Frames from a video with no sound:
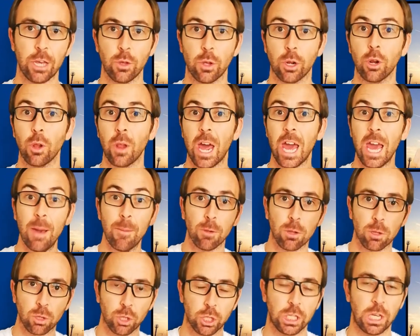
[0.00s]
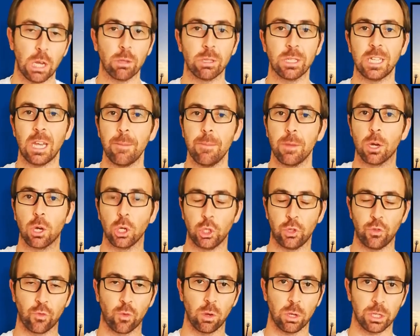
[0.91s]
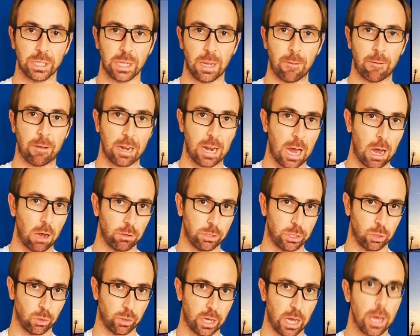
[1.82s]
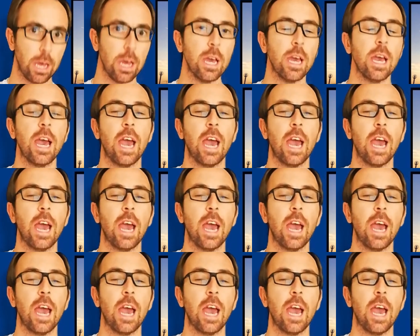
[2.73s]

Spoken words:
you're not able to see outside because you've got some clouds, okay?